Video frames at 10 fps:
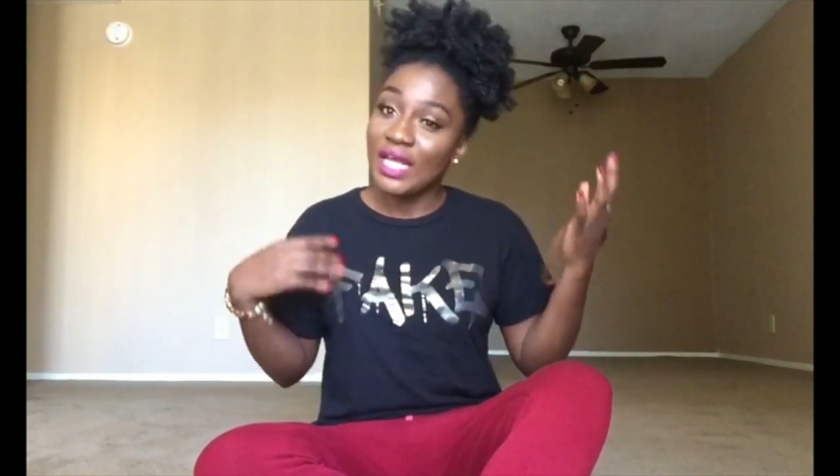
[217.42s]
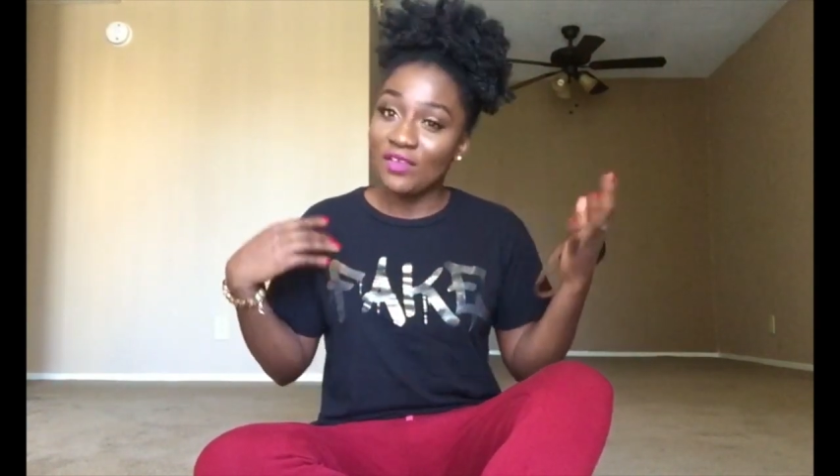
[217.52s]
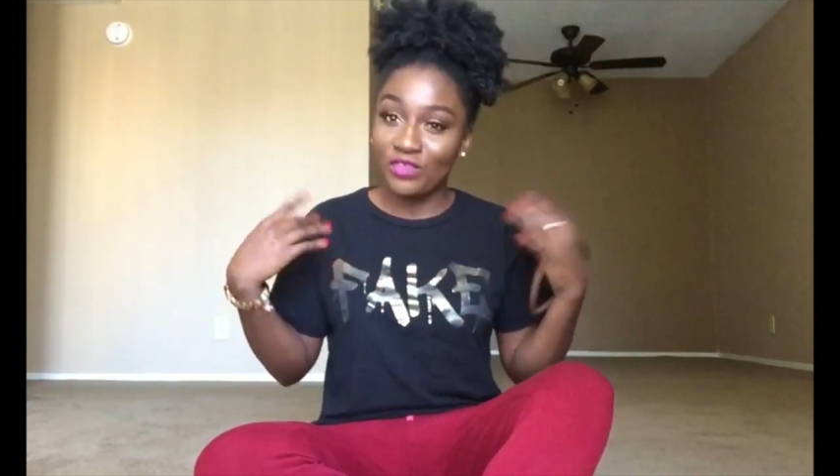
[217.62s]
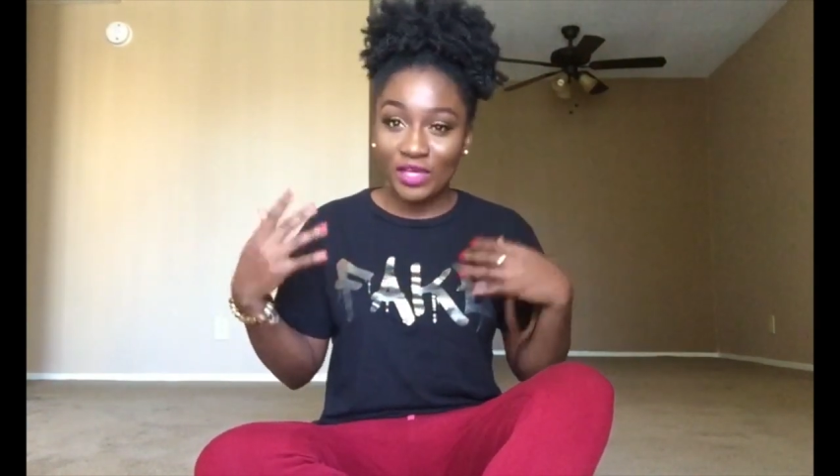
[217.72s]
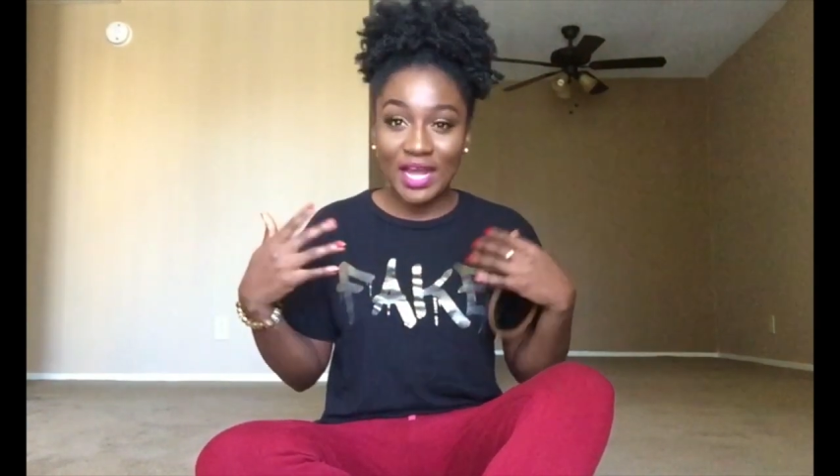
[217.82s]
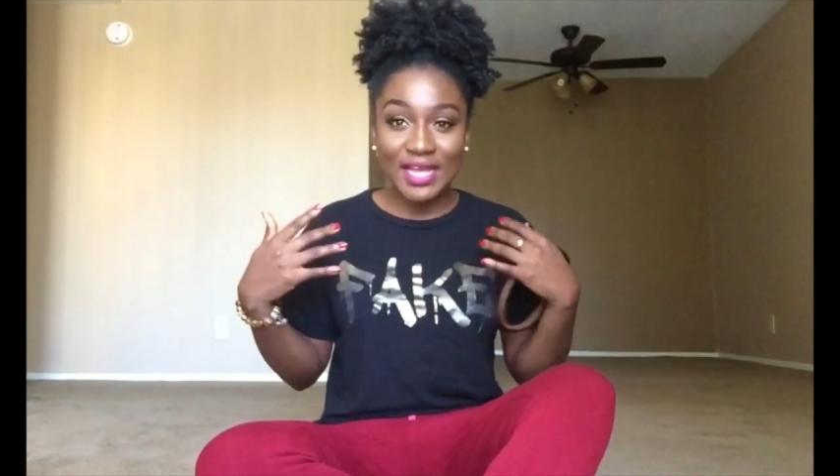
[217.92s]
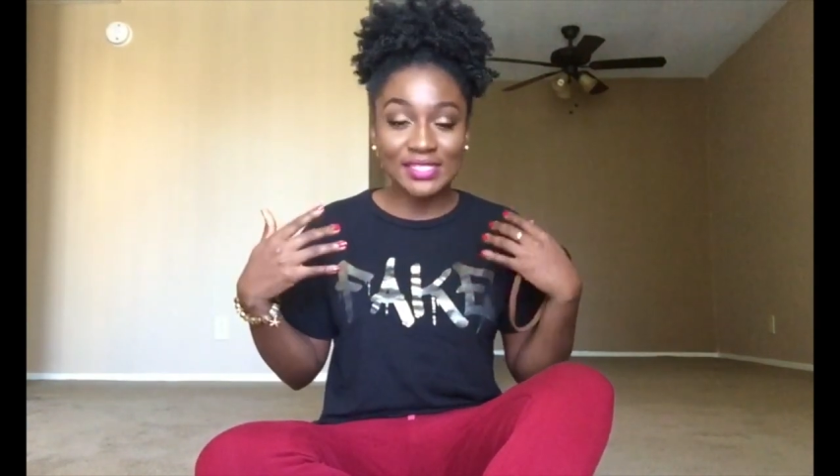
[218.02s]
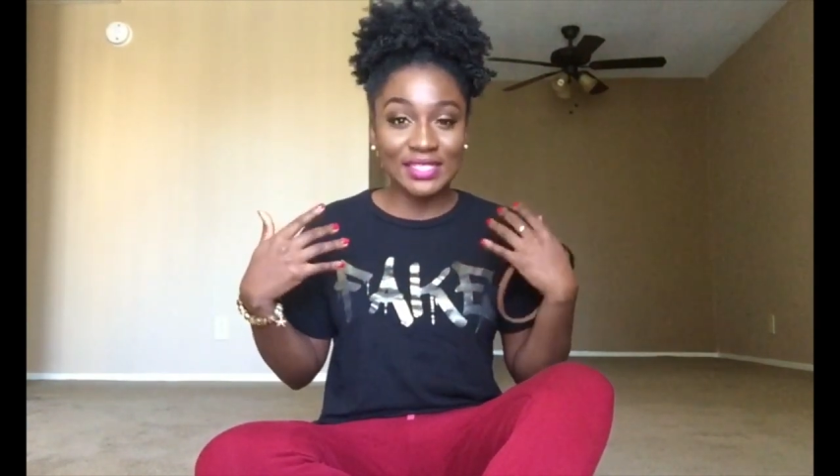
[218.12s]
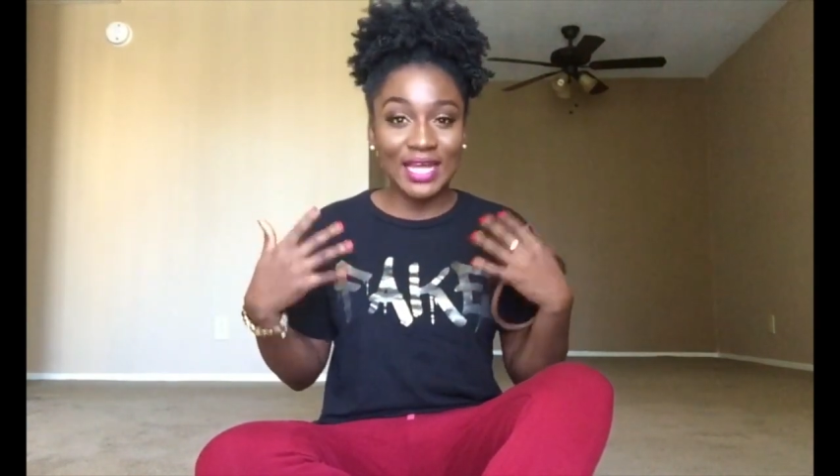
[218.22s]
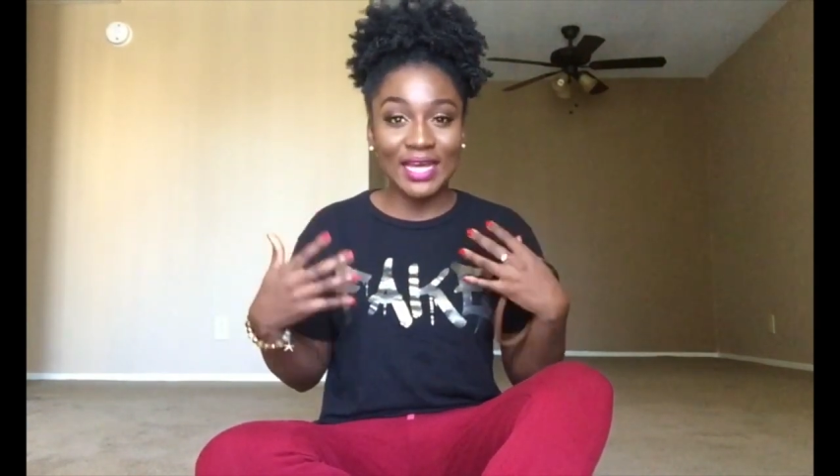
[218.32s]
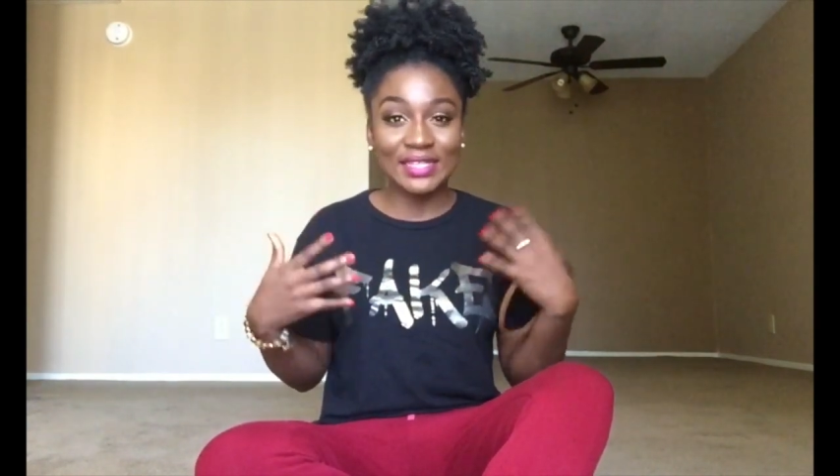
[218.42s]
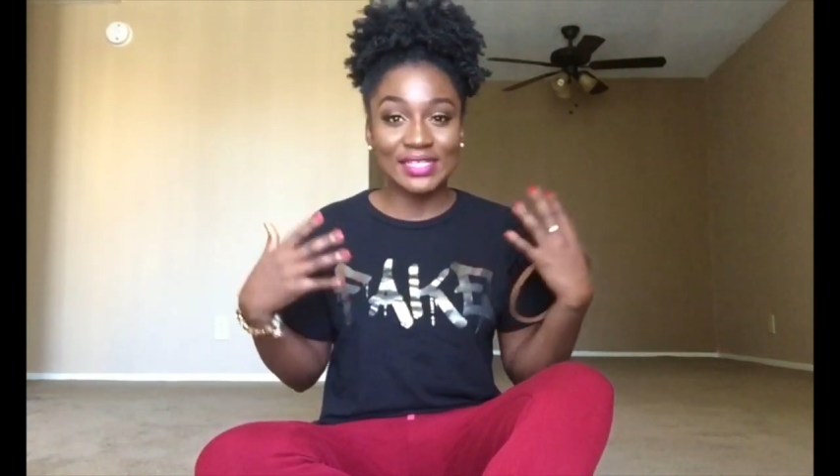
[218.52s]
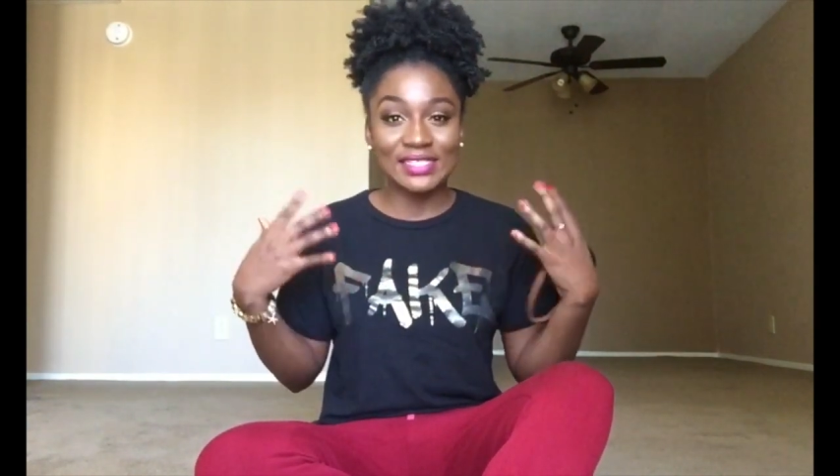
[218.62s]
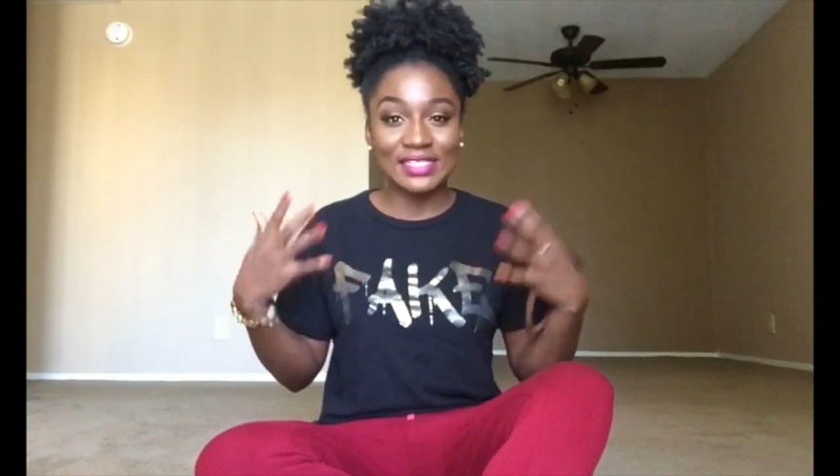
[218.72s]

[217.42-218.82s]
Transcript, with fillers: if you guys like this